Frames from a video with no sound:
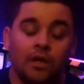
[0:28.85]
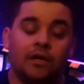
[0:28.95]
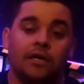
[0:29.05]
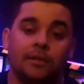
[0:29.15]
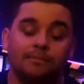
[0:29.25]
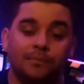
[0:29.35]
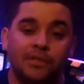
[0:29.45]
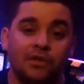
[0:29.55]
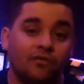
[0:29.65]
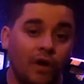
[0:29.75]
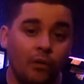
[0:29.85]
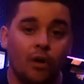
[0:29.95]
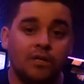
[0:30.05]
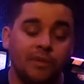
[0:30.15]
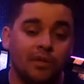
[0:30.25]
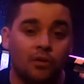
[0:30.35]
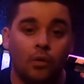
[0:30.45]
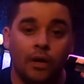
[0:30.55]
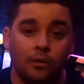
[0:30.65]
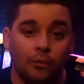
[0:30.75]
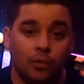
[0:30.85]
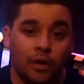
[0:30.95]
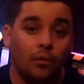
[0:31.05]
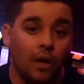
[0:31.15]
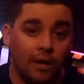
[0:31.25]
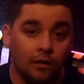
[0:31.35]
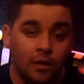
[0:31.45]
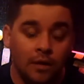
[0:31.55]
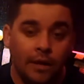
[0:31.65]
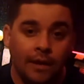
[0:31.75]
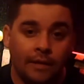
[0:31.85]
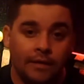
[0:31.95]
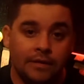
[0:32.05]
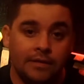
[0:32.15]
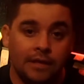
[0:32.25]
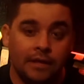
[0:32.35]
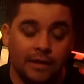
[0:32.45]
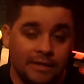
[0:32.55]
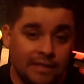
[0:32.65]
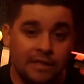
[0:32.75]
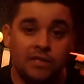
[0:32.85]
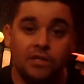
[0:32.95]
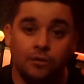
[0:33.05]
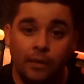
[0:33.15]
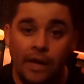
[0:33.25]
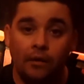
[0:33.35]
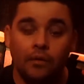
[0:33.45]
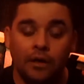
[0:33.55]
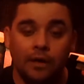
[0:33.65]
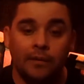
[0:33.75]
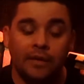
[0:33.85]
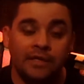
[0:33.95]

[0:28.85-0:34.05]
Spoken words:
So Fright Walk's been there quite a while, and it is, like I said, it's year-round.